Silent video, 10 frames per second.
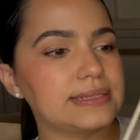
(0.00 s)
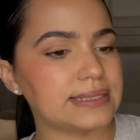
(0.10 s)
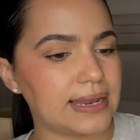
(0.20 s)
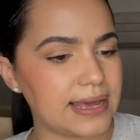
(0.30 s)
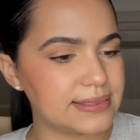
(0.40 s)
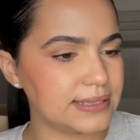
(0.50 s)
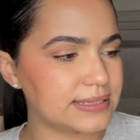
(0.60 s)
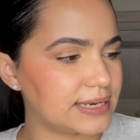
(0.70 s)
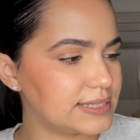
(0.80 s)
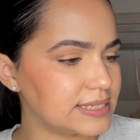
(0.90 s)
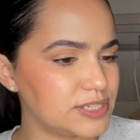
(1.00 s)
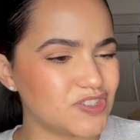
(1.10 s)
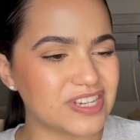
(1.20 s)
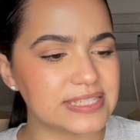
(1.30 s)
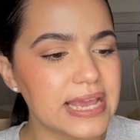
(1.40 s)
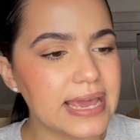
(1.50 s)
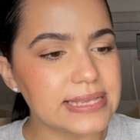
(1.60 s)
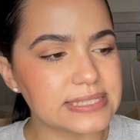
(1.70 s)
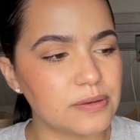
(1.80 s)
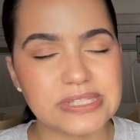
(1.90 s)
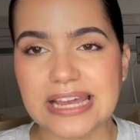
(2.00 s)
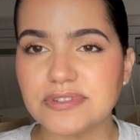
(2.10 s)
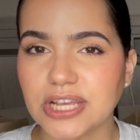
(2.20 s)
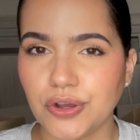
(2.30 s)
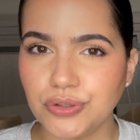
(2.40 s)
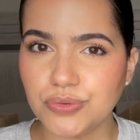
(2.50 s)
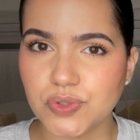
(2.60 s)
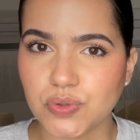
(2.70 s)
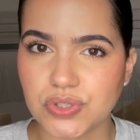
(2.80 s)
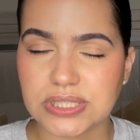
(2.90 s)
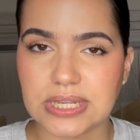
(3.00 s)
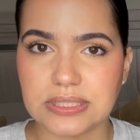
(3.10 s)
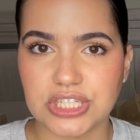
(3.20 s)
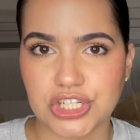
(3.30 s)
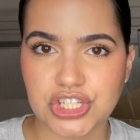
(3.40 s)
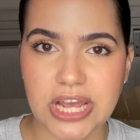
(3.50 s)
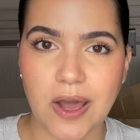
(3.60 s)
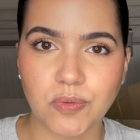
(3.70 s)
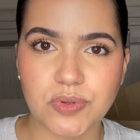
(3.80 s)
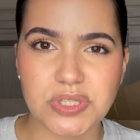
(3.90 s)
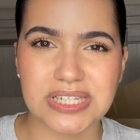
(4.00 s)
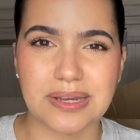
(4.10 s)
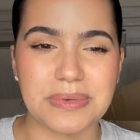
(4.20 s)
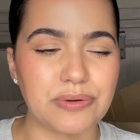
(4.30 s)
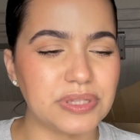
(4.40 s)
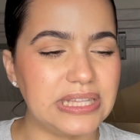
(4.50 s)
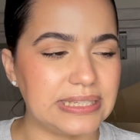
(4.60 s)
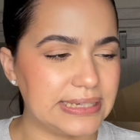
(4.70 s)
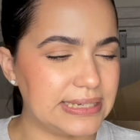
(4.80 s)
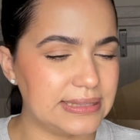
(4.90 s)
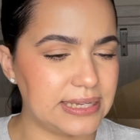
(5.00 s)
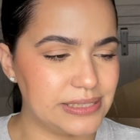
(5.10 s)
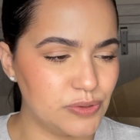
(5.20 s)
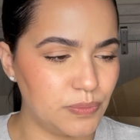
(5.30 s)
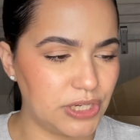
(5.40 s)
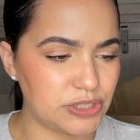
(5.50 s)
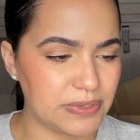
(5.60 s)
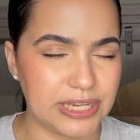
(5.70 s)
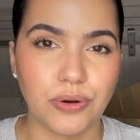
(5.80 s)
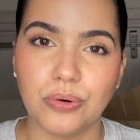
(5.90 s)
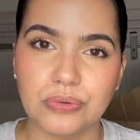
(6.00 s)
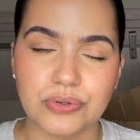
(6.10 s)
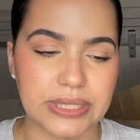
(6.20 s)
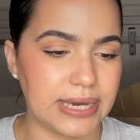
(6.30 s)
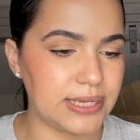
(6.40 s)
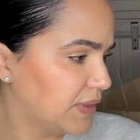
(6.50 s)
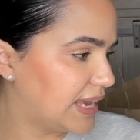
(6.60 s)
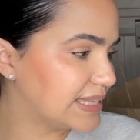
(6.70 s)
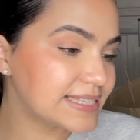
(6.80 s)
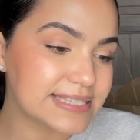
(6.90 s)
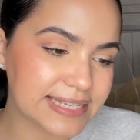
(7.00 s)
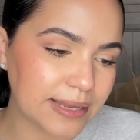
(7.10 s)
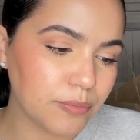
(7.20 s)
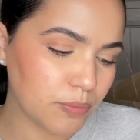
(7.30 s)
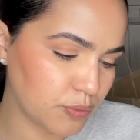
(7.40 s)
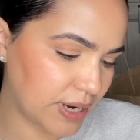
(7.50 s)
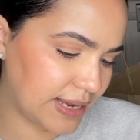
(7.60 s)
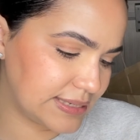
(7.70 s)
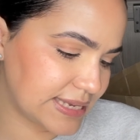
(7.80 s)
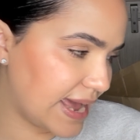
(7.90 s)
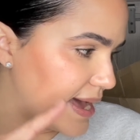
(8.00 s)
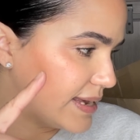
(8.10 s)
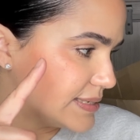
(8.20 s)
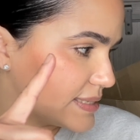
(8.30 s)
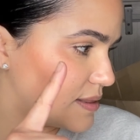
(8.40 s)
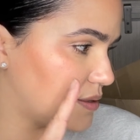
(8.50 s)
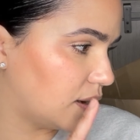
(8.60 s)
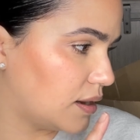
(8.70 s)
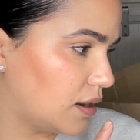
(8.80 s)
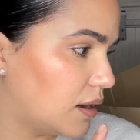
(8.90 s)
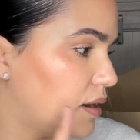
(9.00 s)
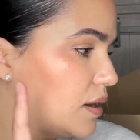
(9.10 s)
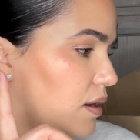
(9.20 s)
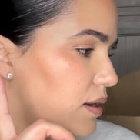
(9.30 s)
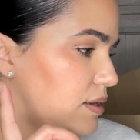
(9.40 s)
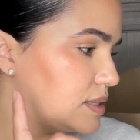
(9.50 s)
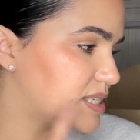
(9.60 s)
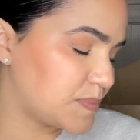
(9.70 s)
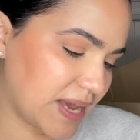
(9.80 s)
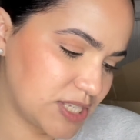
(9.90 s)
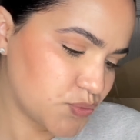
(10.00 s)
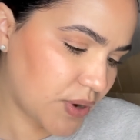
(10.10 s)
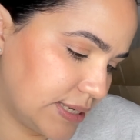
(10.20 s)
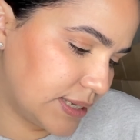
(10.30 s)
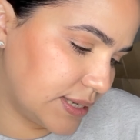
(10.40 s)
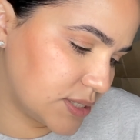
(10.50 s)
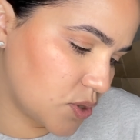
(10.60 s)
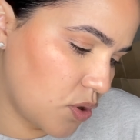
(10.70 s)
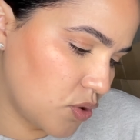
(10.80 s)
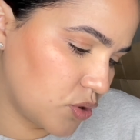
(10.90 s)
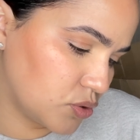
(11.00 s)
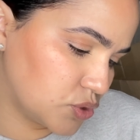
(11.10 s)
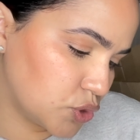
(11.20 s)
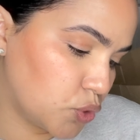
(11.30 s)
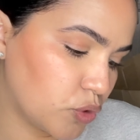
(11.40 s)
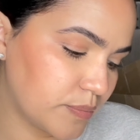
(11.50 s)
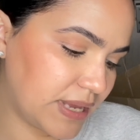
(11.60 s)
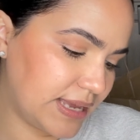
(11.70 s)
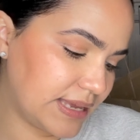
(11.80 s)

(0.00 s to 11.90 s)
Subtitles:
that. I think that it's easier because sometimes I'll use those dish towels and I'm not really liking that too much. I'm kind of over that. It's the same brand as the spice rack. It is called Gourmet